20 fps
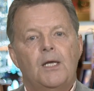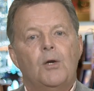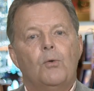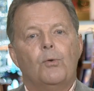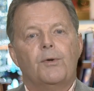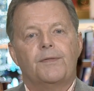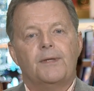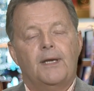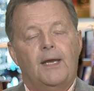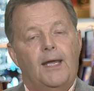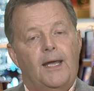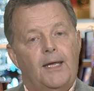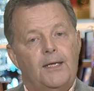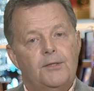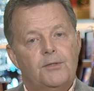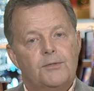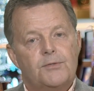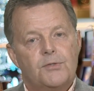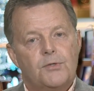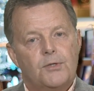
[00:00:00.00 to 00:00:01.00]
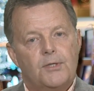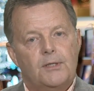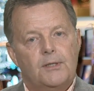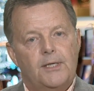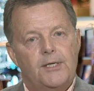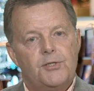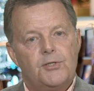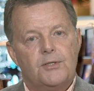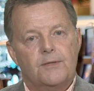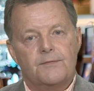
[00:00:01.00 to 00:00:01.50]
With an annual
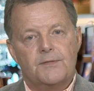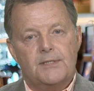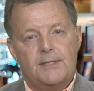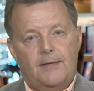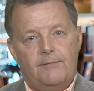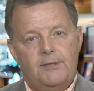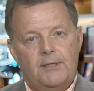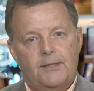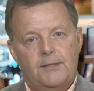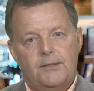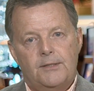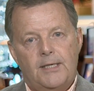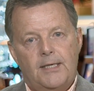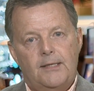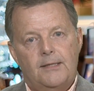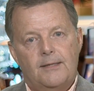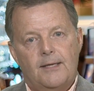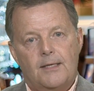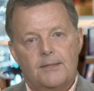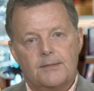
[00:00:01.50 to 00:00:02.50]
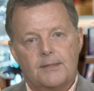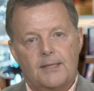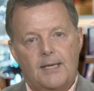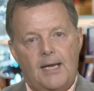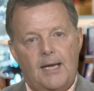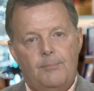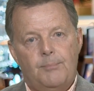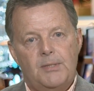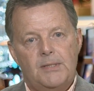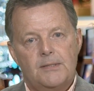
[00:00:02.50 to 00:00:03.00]
circulation of 780,000
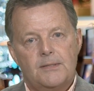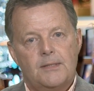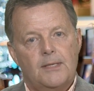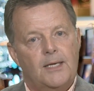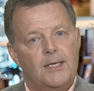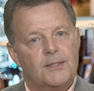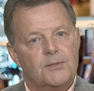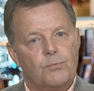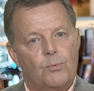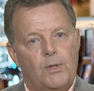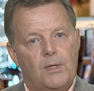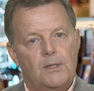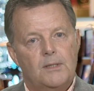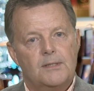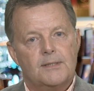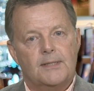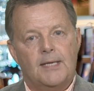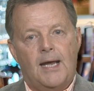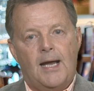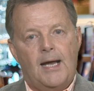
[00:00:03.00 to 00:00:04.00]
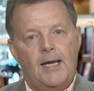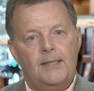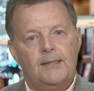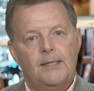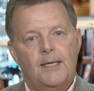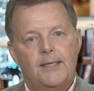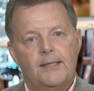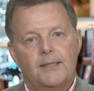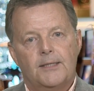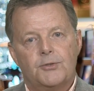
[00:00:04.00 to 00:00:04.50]
copies, as well as an
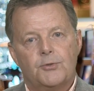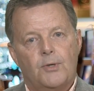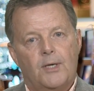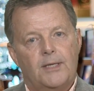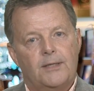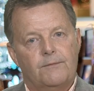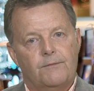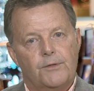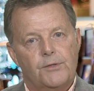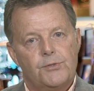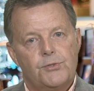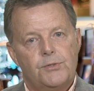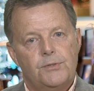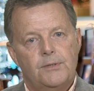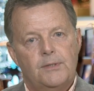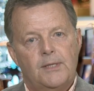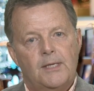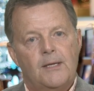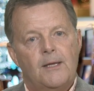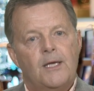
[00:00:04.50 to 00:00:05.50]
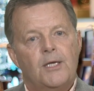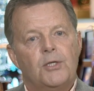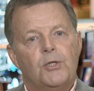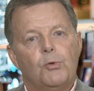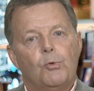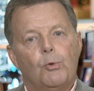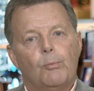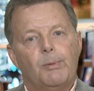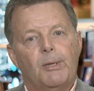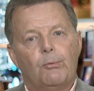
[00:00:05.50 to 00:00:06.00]
online electronic version,
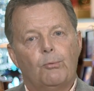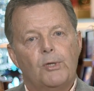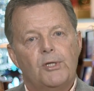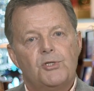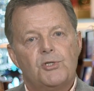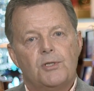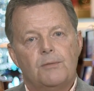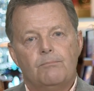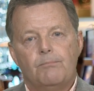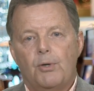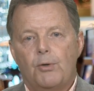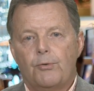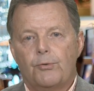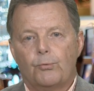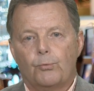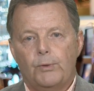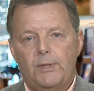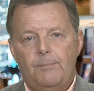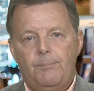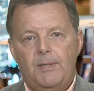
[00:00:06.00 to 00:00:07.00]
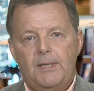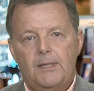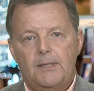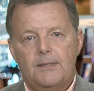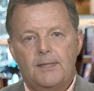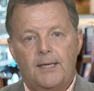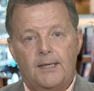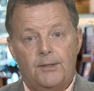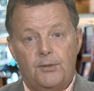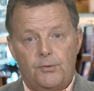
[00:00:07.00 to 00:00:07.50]
you will be reaching both repeat
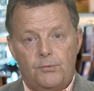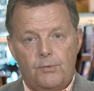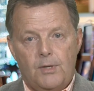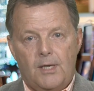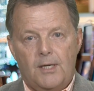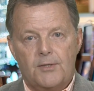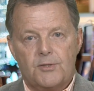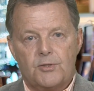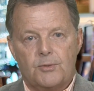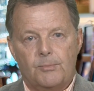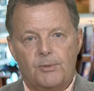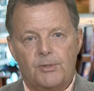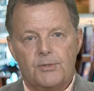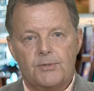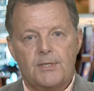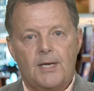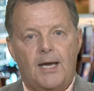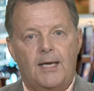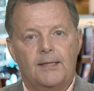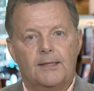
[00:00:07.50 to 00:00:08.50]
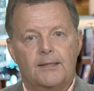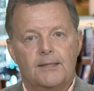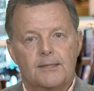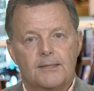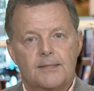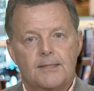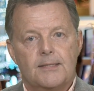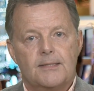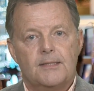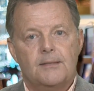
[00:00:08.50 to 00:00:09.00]
and new customers on a
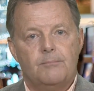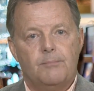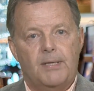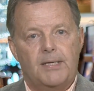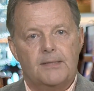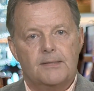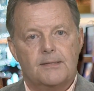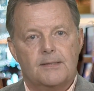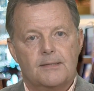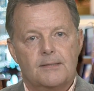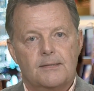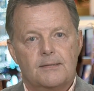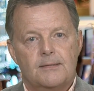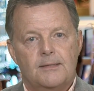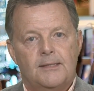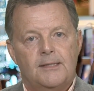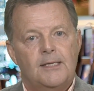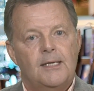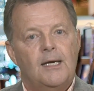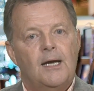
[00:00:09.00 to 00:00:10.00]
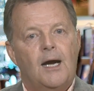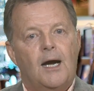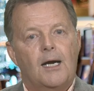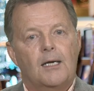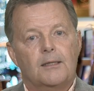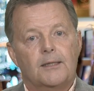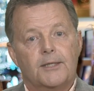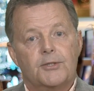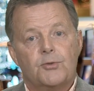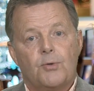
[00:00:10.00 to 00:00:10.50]
consistent basis. Our
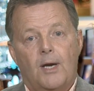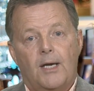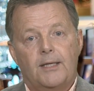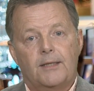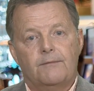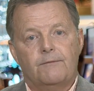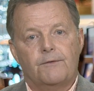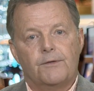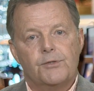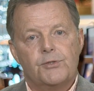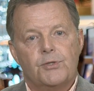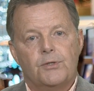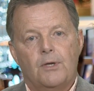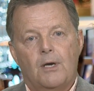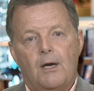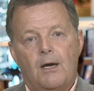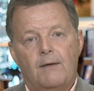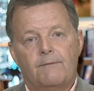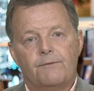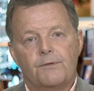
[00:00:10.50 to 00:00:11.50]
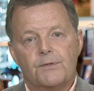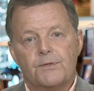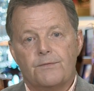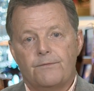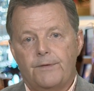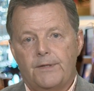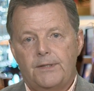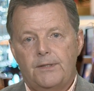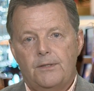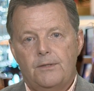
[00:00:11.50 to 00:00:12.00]
electronic version offers
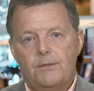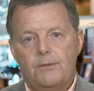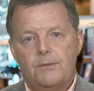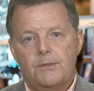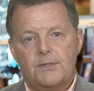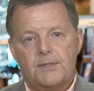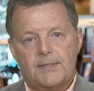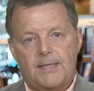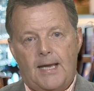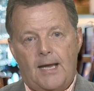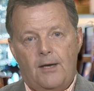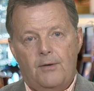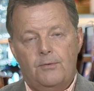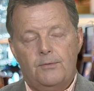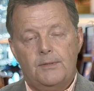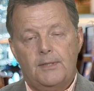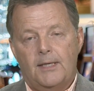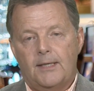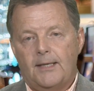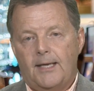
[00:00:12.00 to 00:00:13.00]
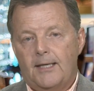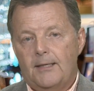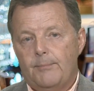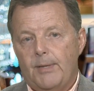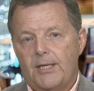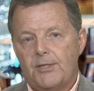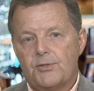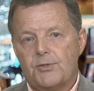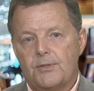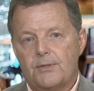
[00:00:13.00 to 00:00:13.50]
video, sound, and
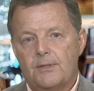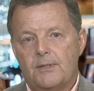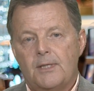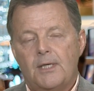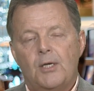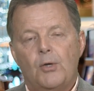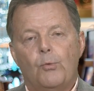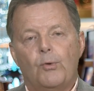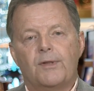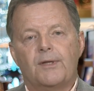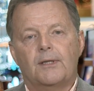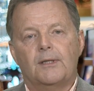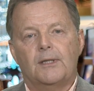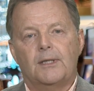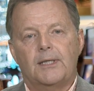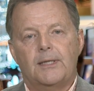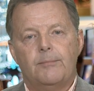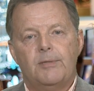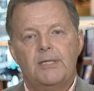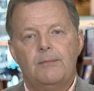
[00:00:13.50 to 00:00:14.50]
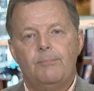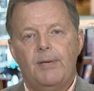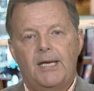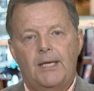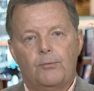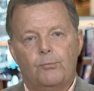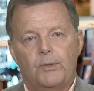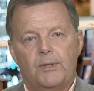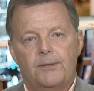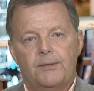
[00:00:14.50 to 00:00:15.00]
animation with unlimited
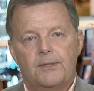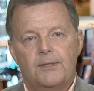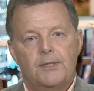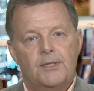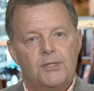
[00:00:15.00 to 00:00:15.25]
bandwidth